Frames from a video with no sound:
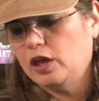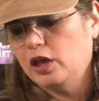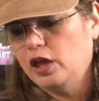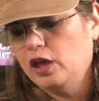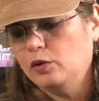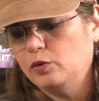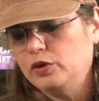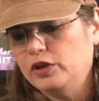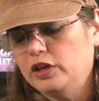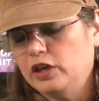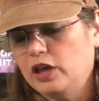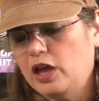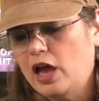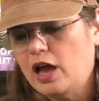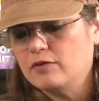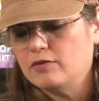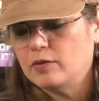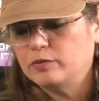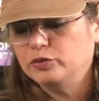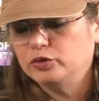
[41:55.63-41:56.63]
and we can
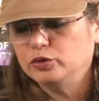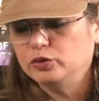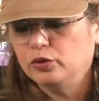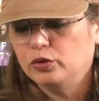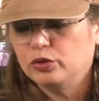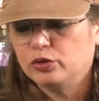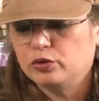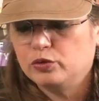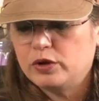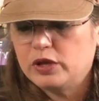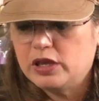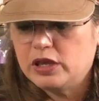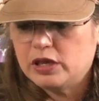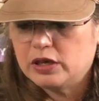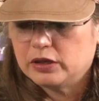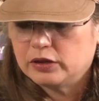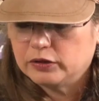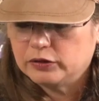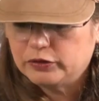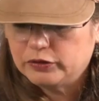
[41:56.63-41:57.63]
have up to
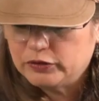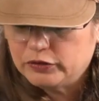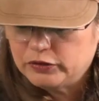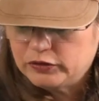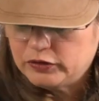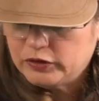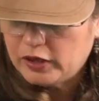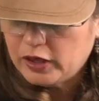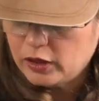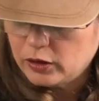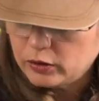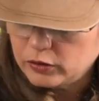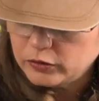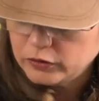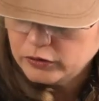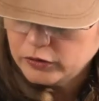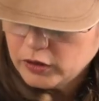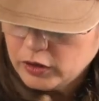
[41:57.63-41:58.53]
3 skills.